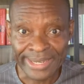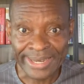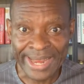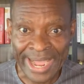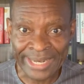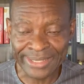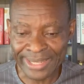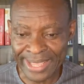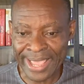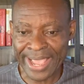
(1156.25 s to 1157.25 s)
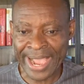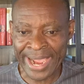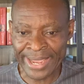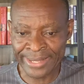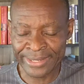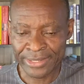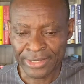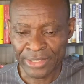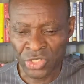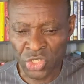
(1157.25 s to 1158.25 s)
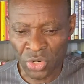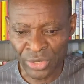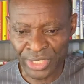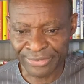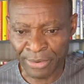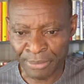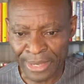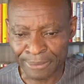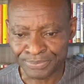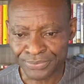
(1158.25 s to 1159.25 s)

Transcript: that AI does for me.